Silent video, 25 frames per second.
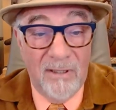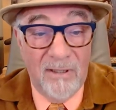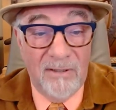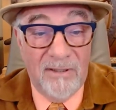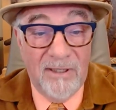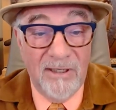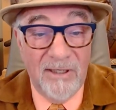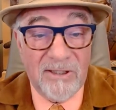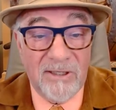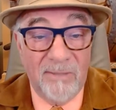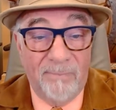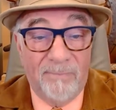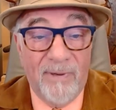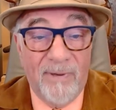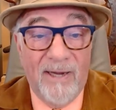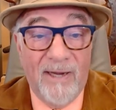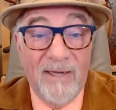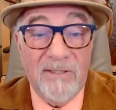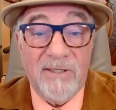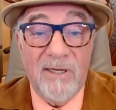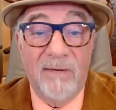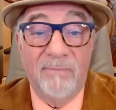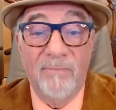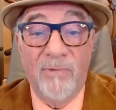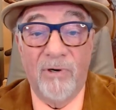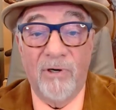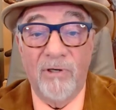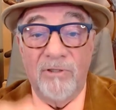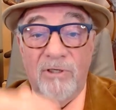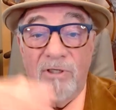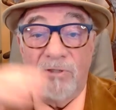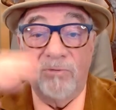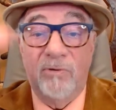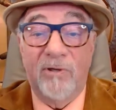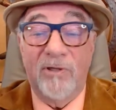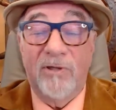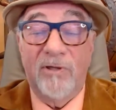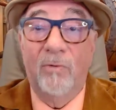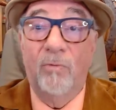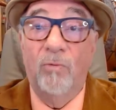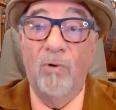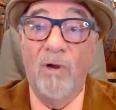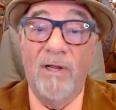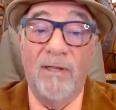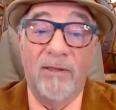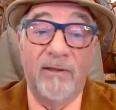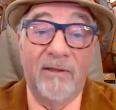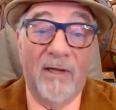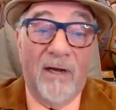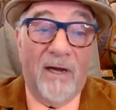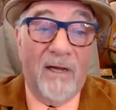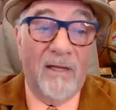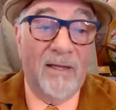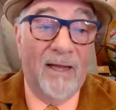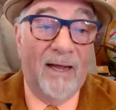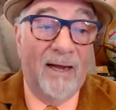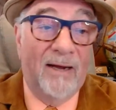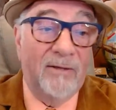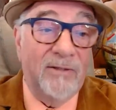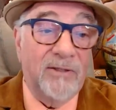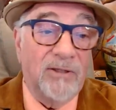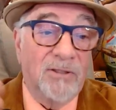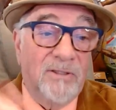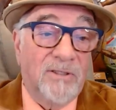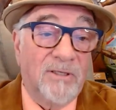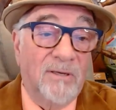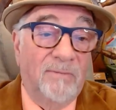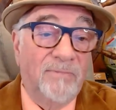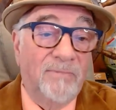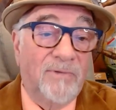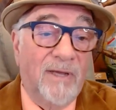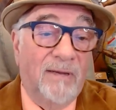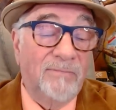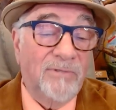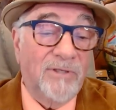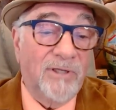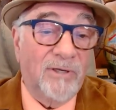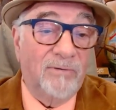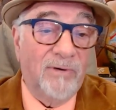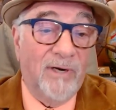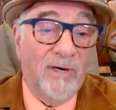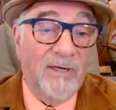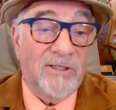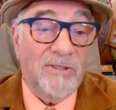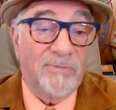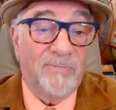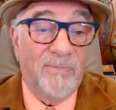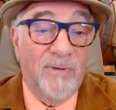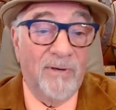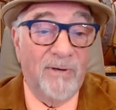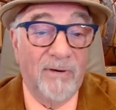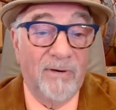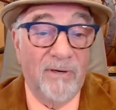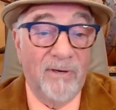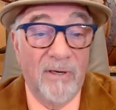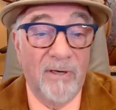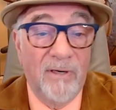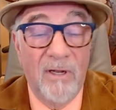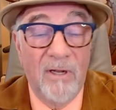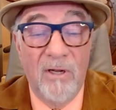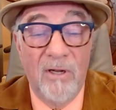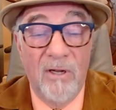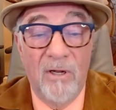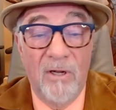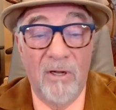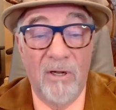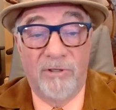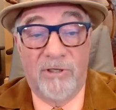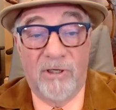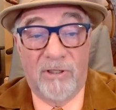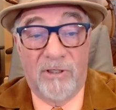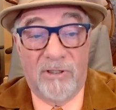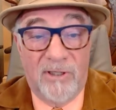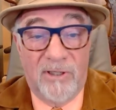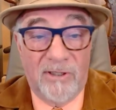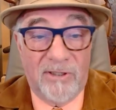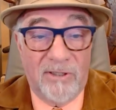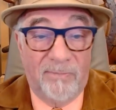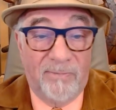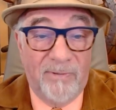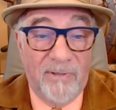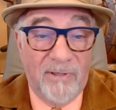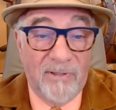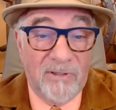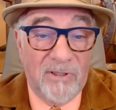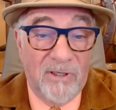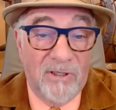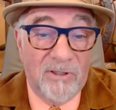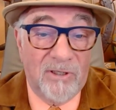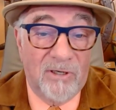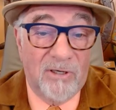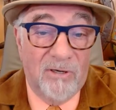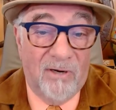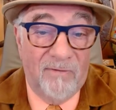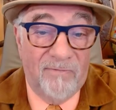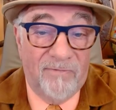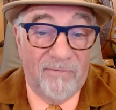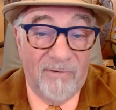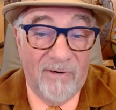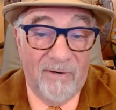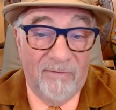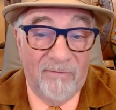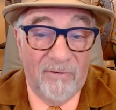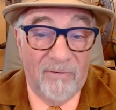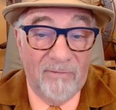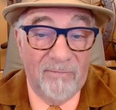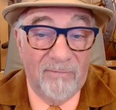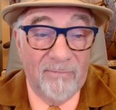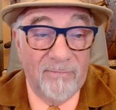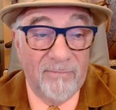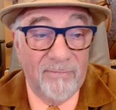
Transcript: dissipates and merges with the wind, the clouds, and sometimes the great spirit, or it just disappears and is gone forever.